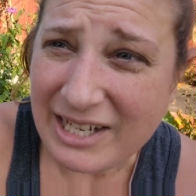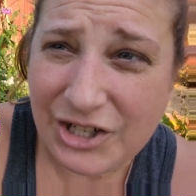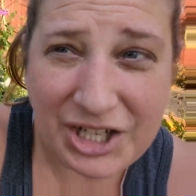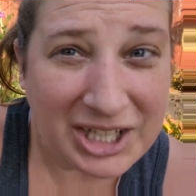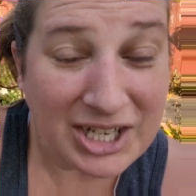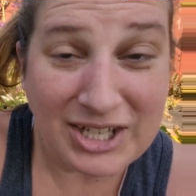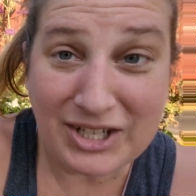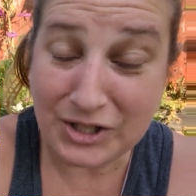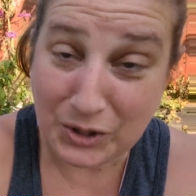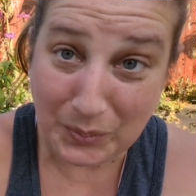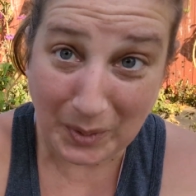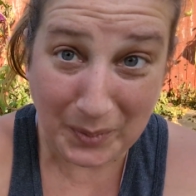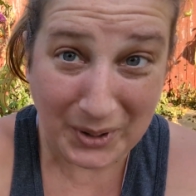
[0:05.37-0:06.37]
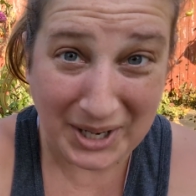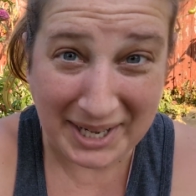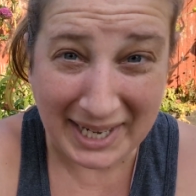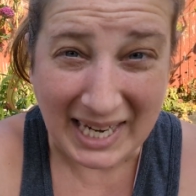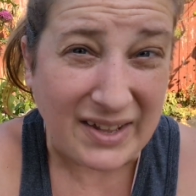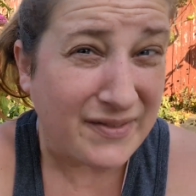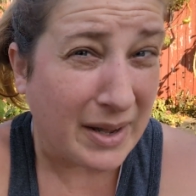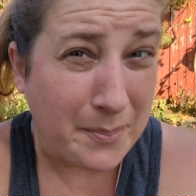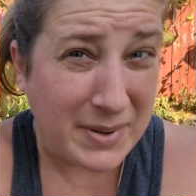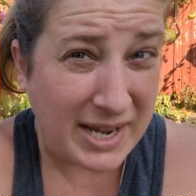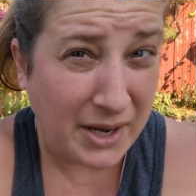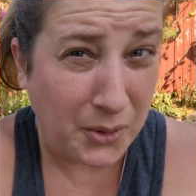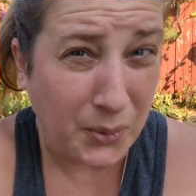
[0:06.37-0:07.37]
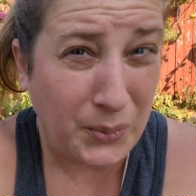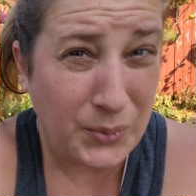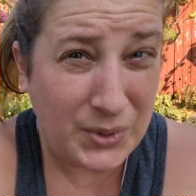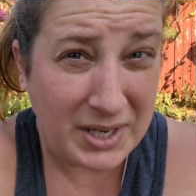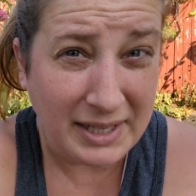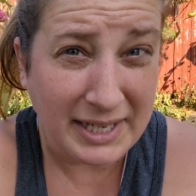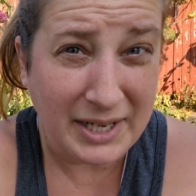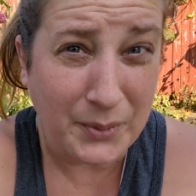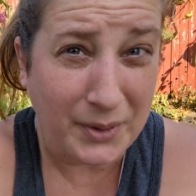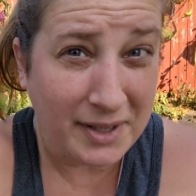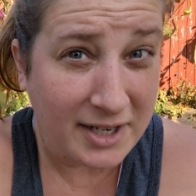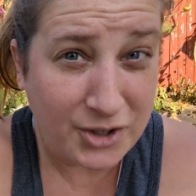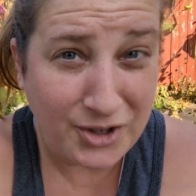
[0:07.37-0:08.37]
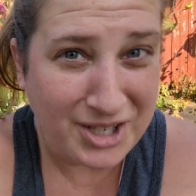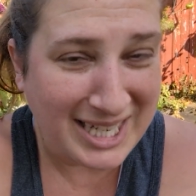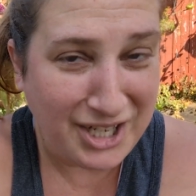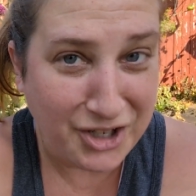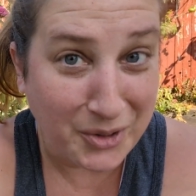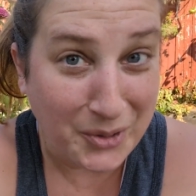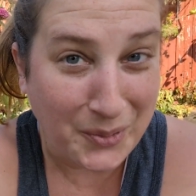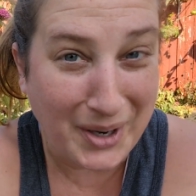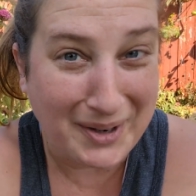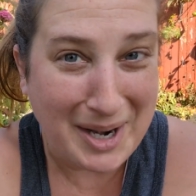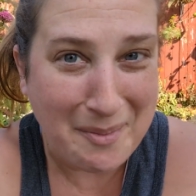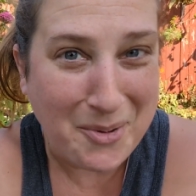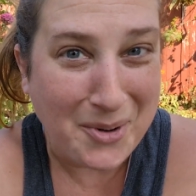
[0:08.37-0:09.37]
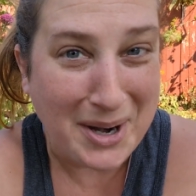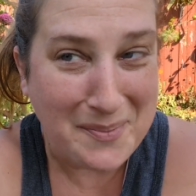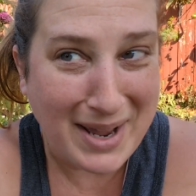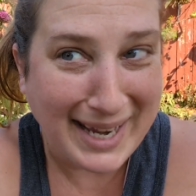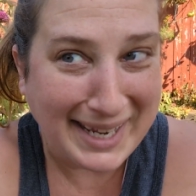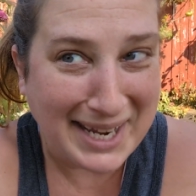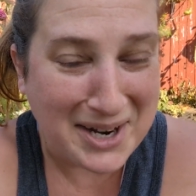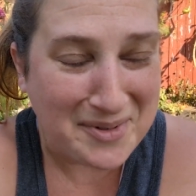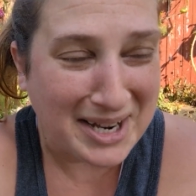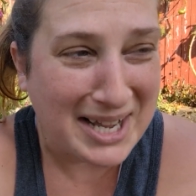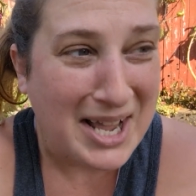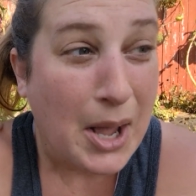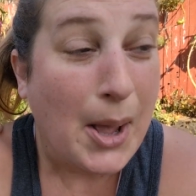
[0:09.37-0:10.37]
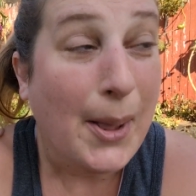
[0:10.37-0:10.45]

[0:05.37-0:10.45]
and she looks super pretty if I'm being really, really strategic with where I point my camera.